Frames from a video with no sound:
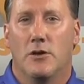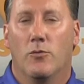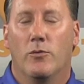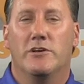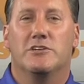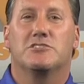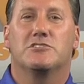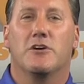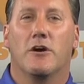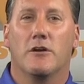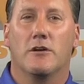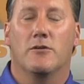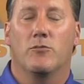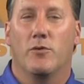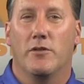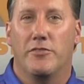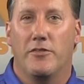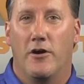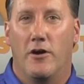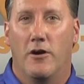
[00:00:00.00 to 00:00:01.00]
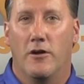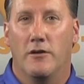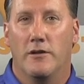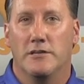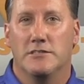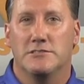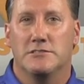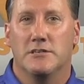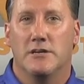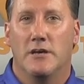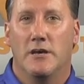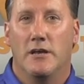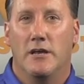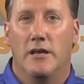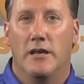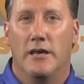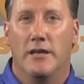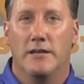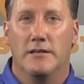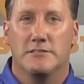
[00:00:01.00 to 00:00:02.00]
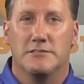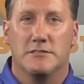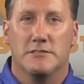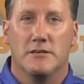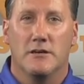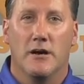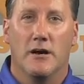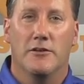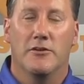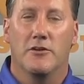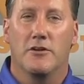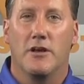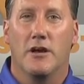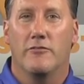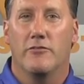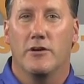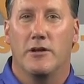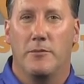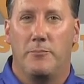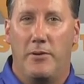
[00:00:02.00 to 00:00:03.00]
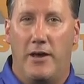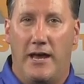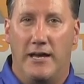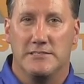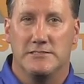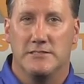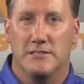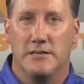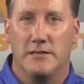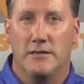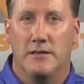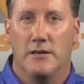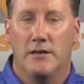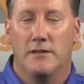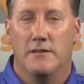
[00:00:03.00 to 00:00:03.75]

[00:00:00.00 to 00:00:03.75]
We started with the harness in its undercover capacity,